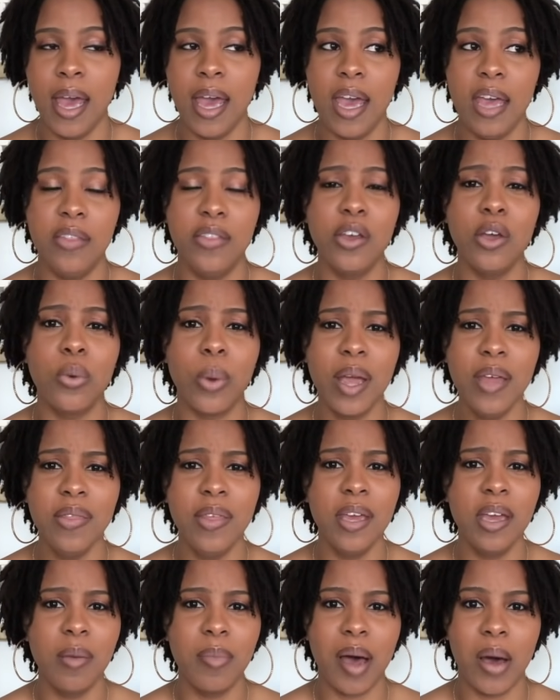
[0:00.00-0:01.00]
And the great
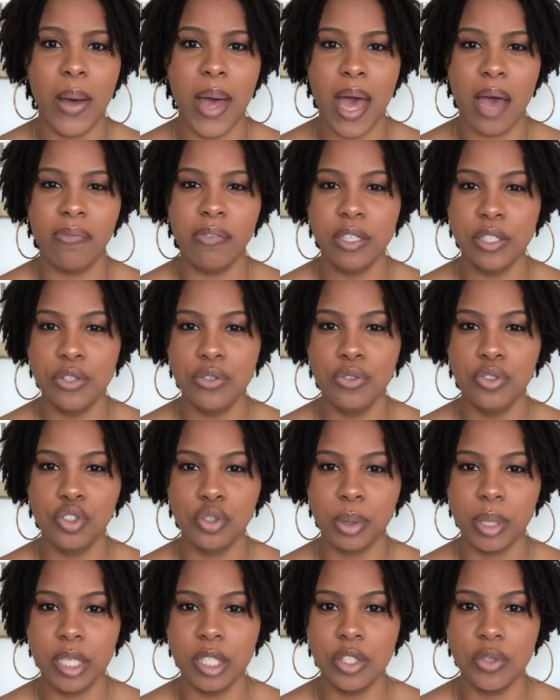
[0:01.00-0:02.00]
thing about having
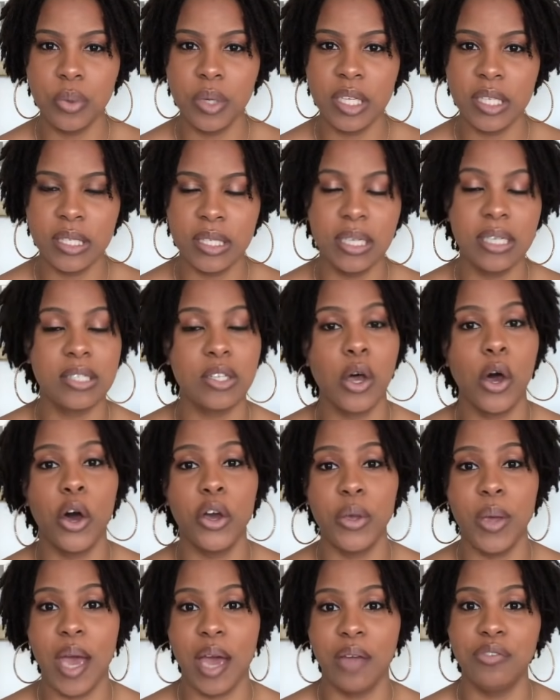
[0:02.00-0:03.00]
two-strand twists is all
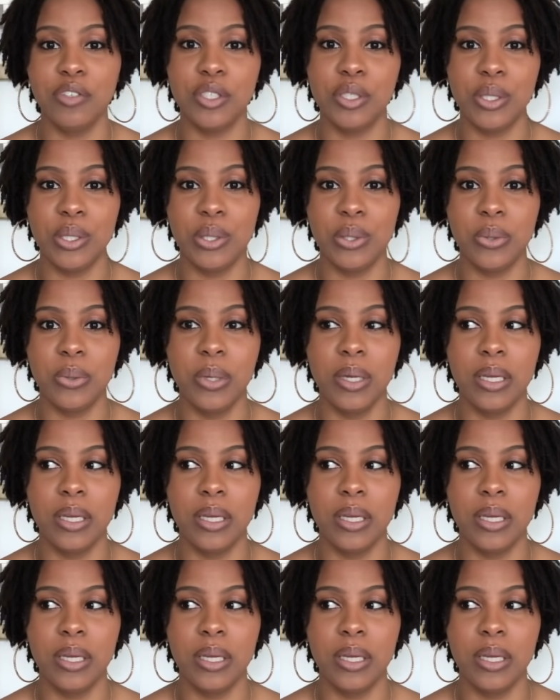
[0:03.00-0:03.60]
you have to do